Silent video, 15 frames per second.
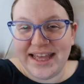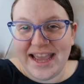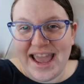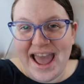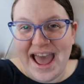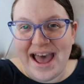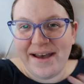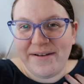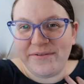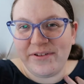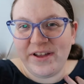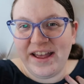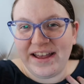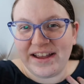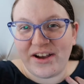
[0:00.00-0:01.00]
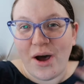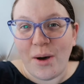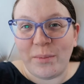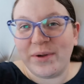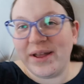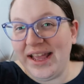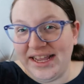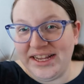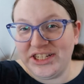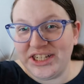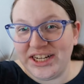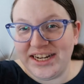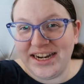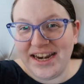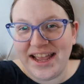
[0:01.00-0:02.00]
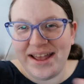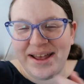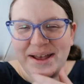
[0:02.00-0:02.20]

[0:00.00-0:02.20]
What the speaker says: They have a complication